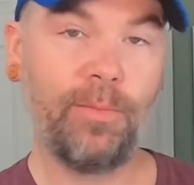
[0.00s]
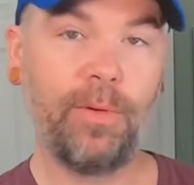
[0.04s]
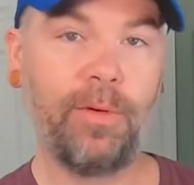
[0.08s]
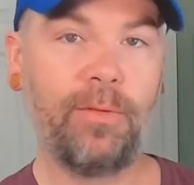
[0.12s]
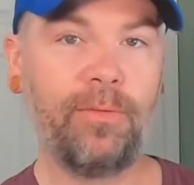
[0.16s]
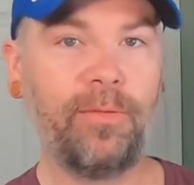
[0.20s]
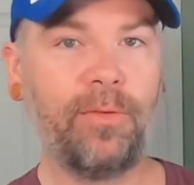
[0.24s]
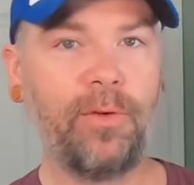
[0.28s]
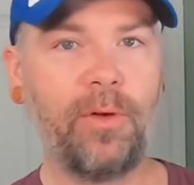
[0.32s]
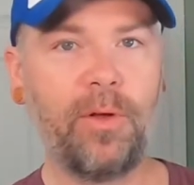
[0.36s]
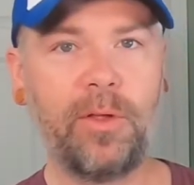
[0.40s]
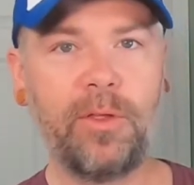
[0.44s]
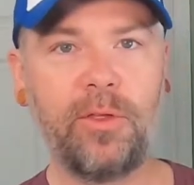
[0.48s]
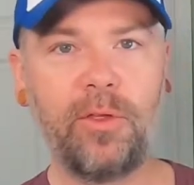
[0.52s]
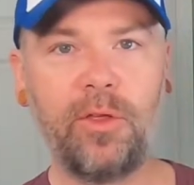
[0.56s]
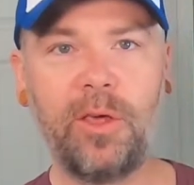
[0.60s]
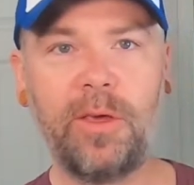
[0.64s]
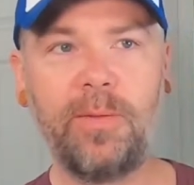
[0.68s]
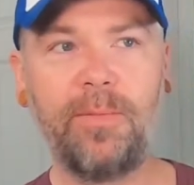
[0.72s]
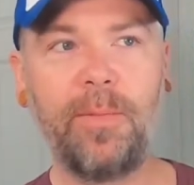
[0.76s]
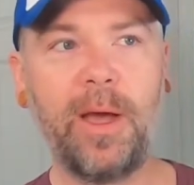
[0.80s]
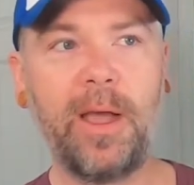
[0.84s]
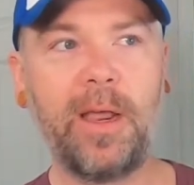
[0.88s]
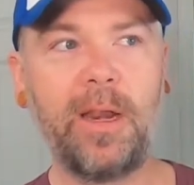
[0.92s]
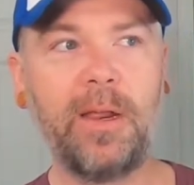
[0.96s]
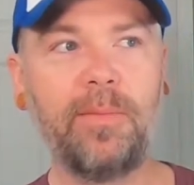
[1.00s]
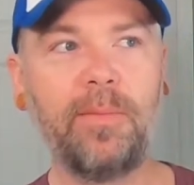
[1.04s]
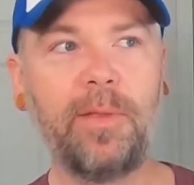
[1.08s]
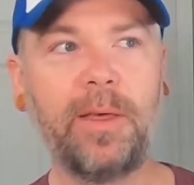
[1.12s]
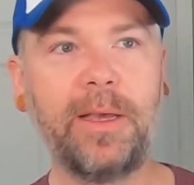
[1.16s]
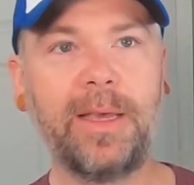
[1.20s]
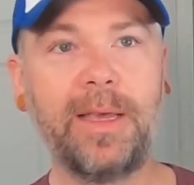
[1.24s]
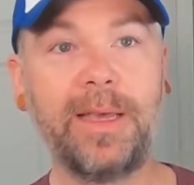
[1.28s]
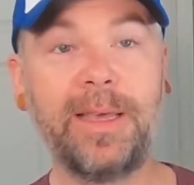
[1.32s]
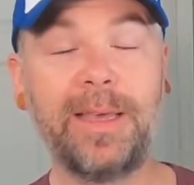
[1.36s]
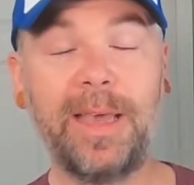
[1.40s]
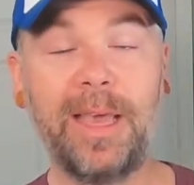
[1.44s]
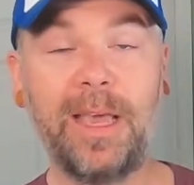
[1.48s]
But for a cheap item
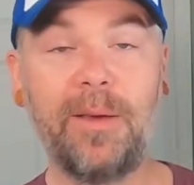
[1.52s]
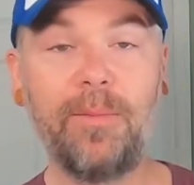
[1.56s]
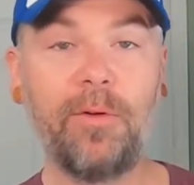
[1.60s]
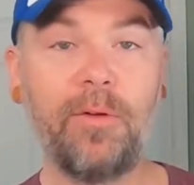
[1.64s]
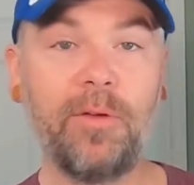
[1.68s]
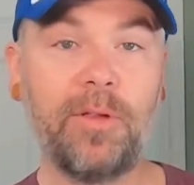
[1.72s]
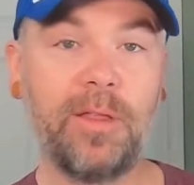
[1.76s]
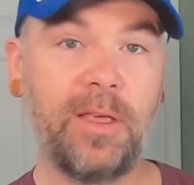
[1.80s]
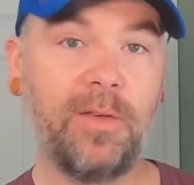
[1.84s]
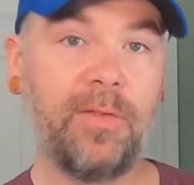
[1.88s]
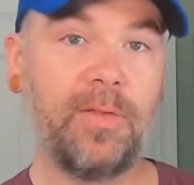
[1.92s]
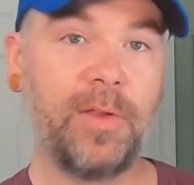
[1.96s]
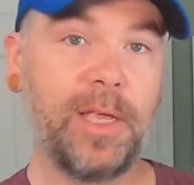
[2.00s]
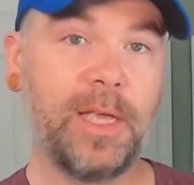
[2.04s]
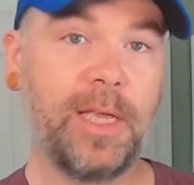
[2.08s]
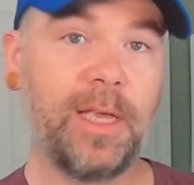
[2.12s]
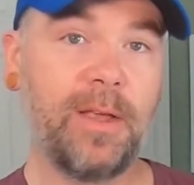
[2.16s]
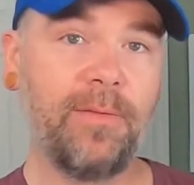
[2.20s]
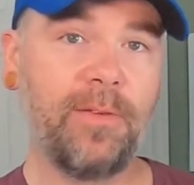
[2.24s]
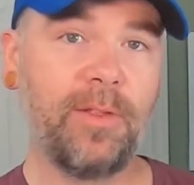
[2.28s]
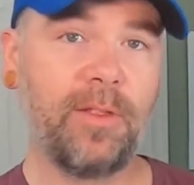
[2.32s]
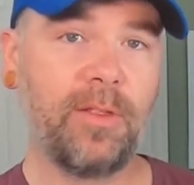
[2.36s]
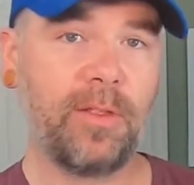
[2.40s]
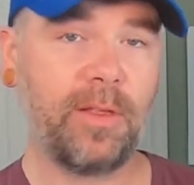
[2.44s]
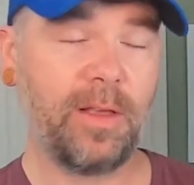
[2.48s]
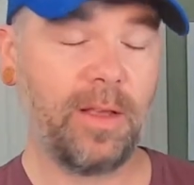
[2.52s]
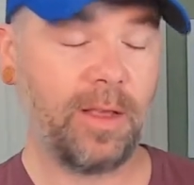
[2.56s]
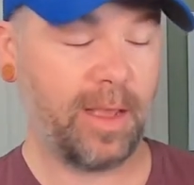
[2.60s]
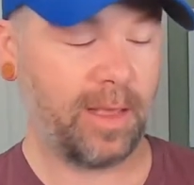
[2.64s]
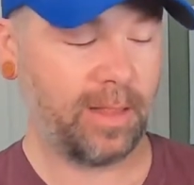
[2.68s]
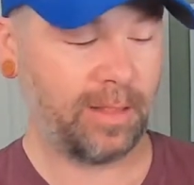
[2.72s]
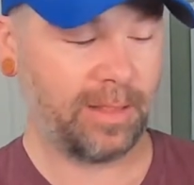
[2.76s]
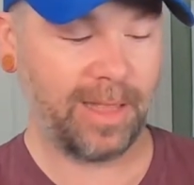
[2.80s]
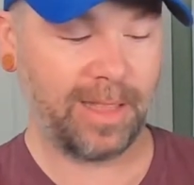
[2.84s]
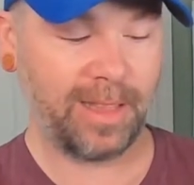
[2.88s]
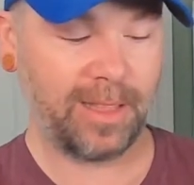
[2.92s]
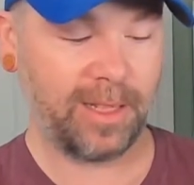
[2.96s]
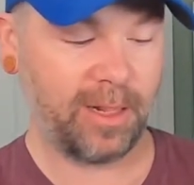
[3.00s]
like a game or a DVD, if it's
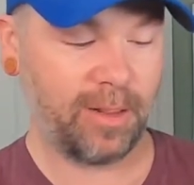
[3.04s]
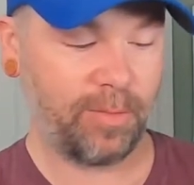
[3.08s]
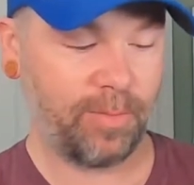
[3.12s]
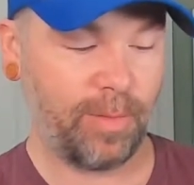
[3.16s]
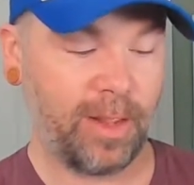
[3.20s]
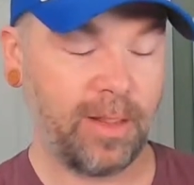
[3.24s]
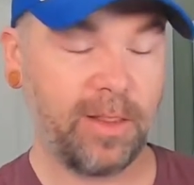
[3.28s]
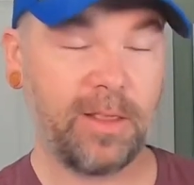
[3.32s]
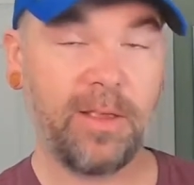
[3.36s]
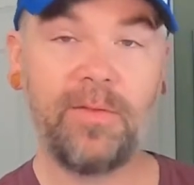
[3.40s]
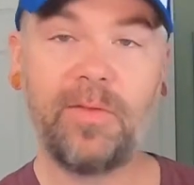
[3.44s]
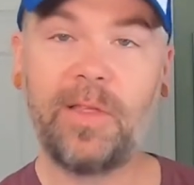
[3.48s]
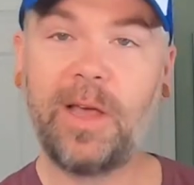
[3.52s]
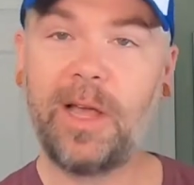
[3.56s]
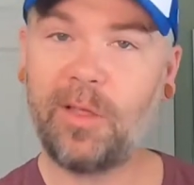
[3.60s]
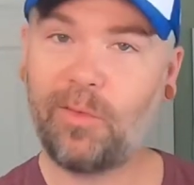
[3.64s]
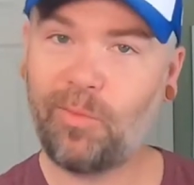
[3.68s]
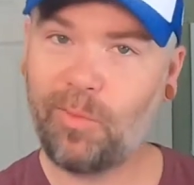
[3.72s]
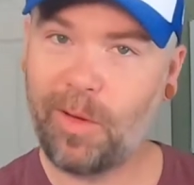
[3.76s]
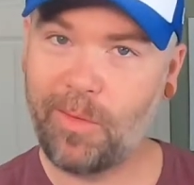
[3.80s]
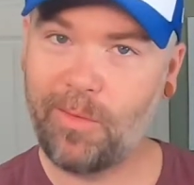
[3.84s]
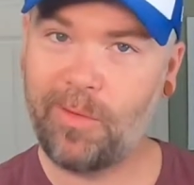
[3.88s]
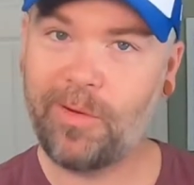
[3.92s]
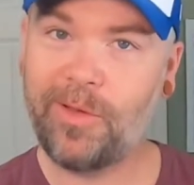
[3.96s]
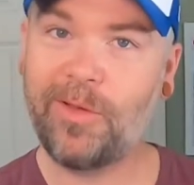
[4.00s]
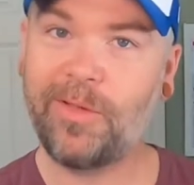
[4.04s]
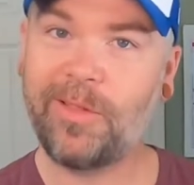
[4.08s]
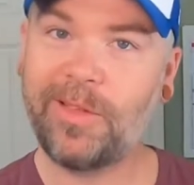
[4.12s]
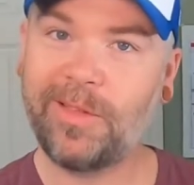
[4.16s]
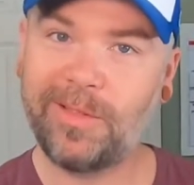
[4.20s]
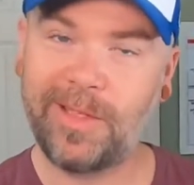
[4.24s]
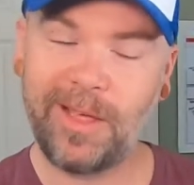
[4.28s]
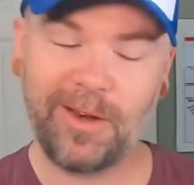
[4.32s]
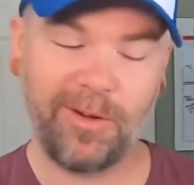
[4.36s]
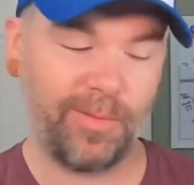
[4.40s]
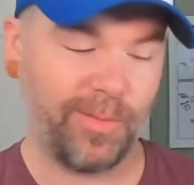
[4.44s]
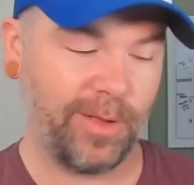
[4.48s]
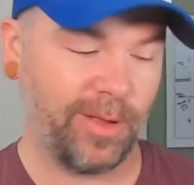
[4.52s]
less expensive, that's why we're using
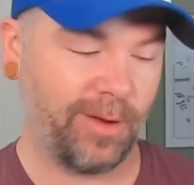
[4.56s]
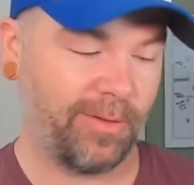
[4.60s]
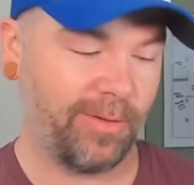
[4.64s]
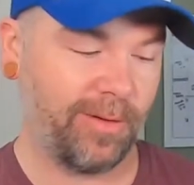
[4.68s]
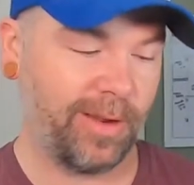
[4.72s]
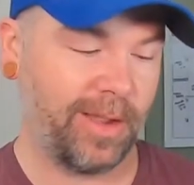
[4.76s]
Lettermail,